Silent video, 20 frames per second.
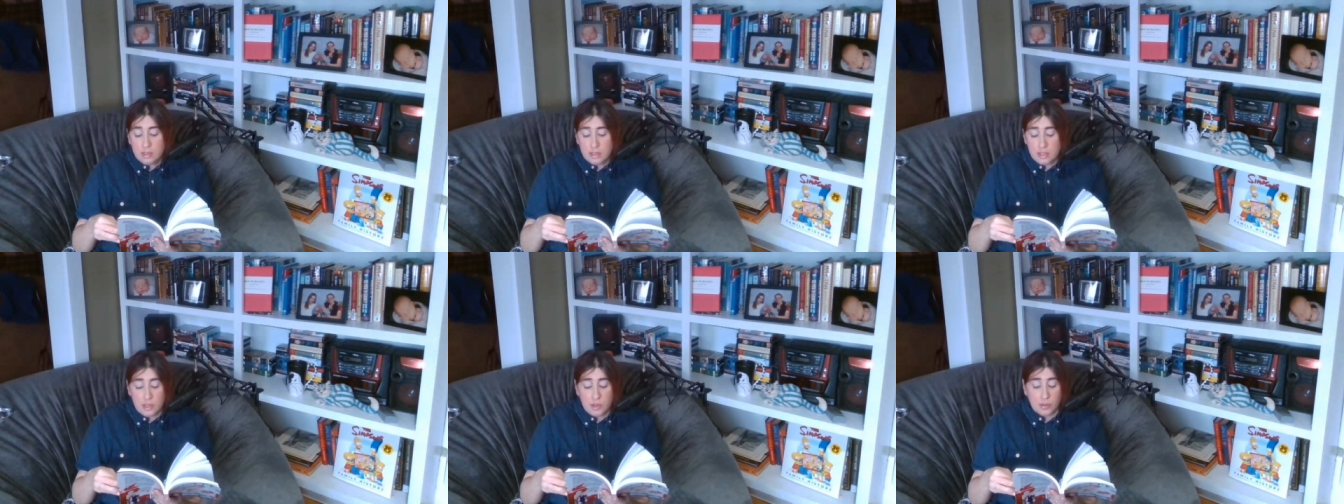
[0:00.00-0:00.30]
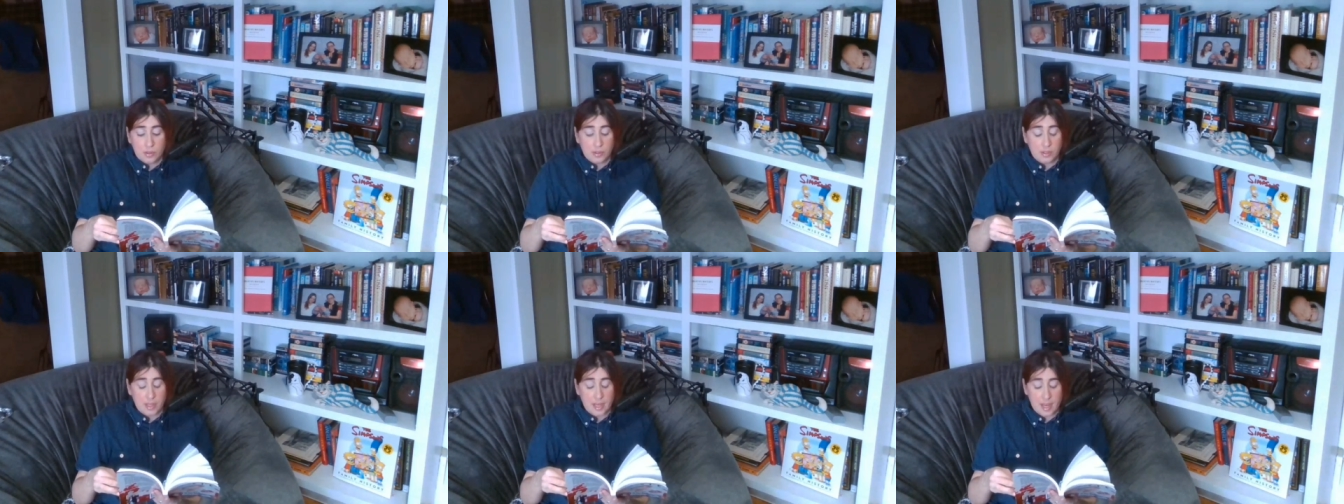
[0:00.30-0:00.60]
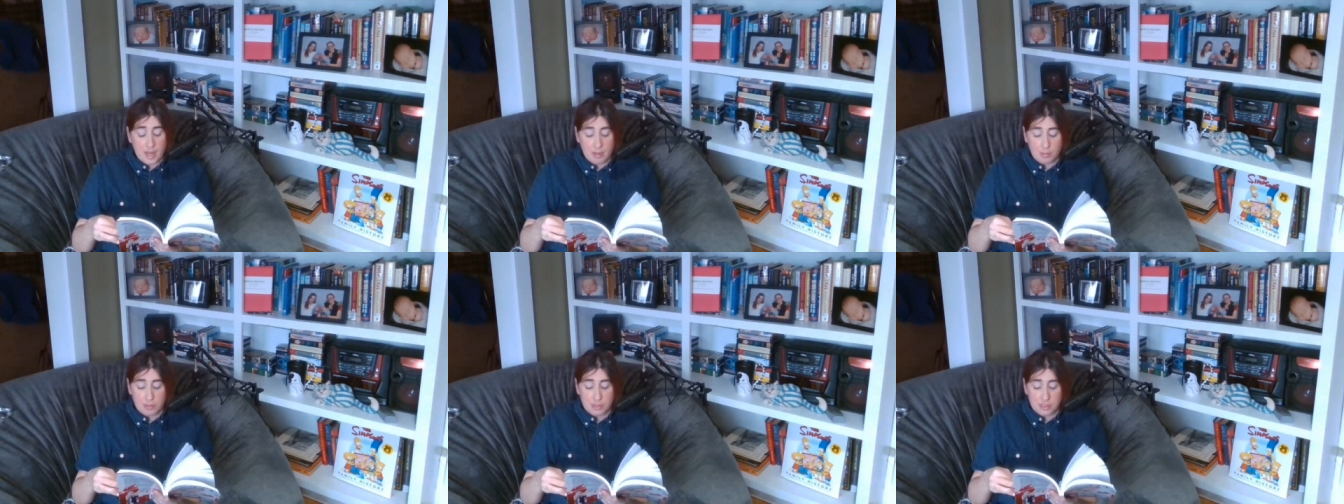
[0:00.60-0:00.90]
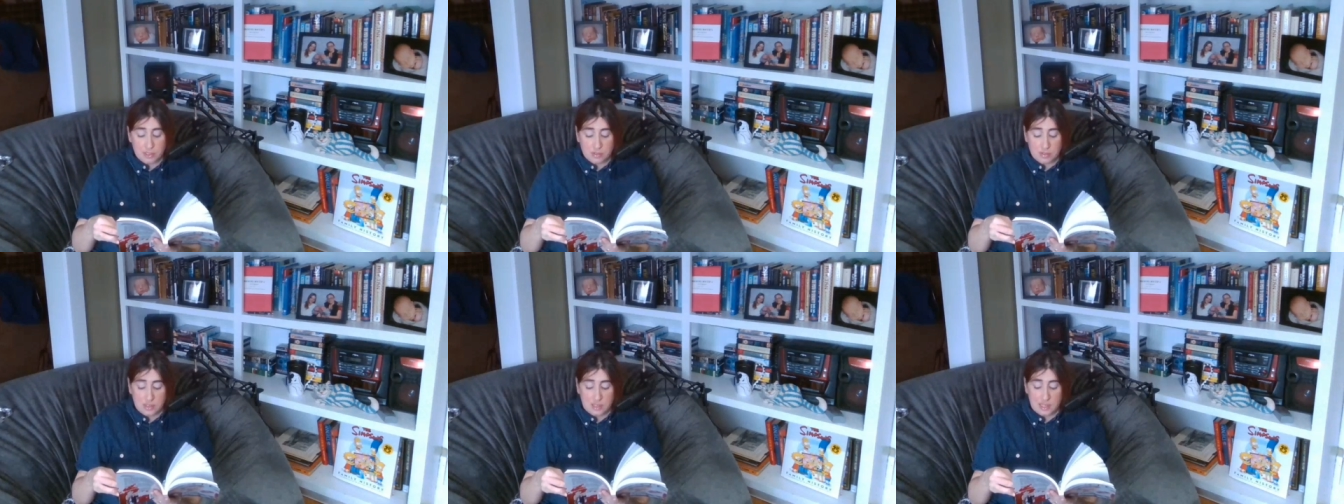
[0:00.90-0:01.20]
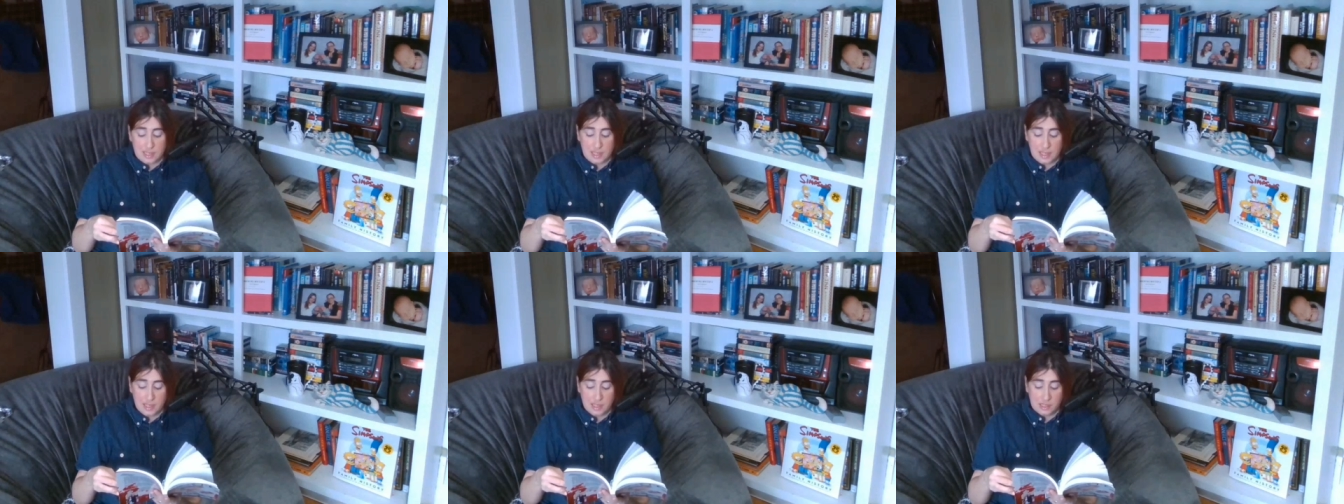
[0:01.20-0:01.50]
nearer the campus of
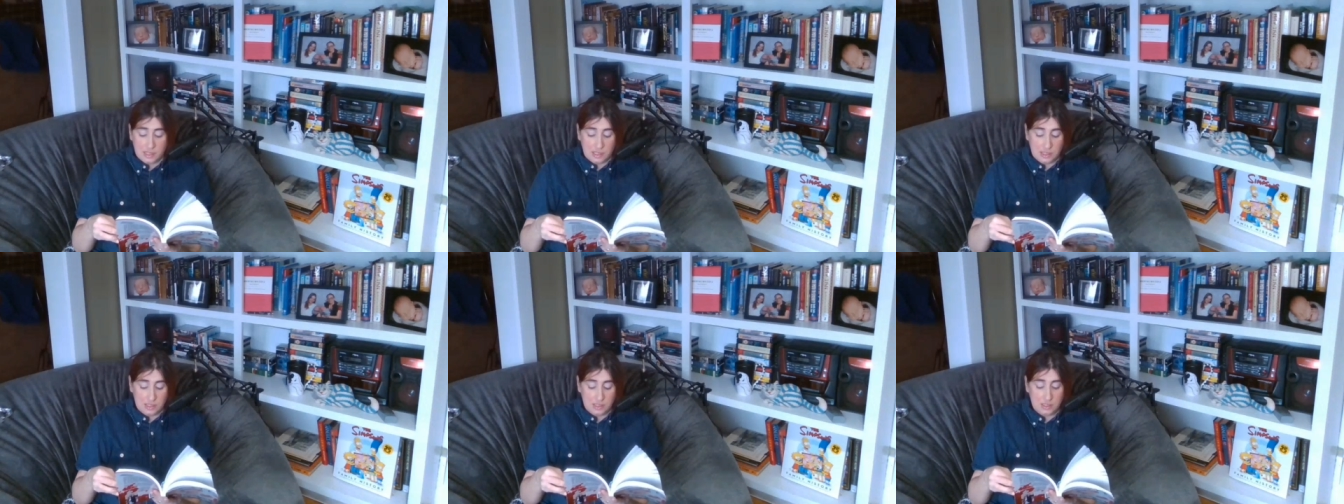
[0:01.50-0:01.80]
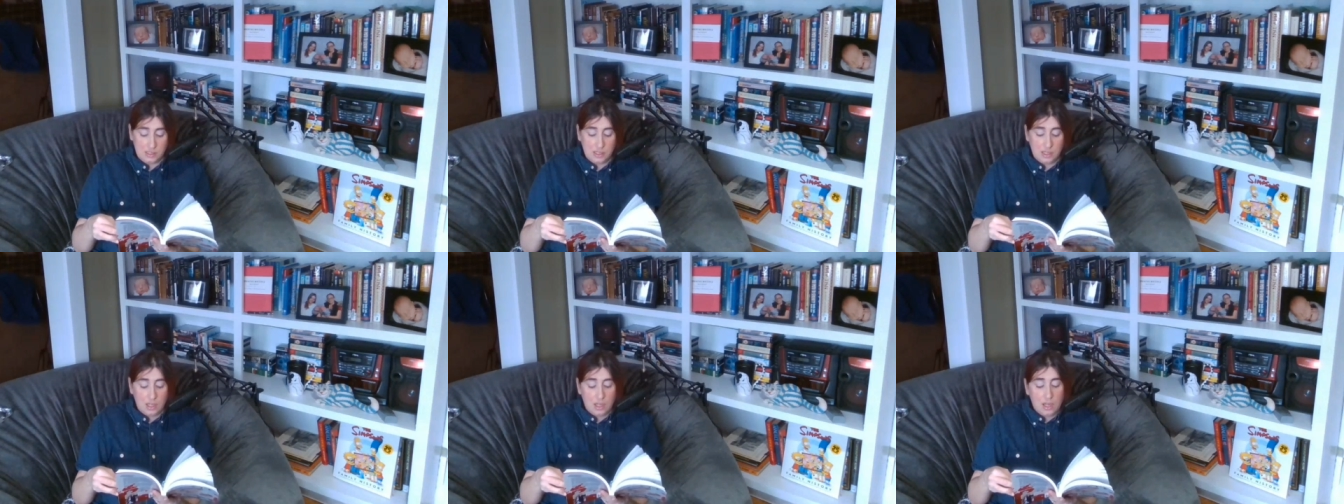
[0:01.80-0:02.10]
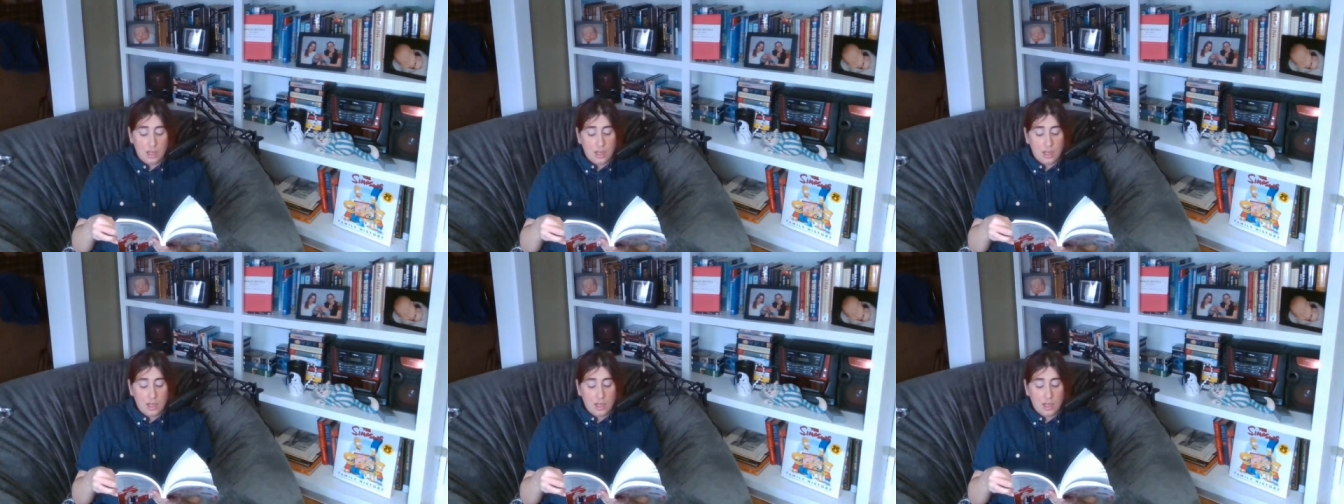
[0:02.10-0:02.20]
St. Helena's.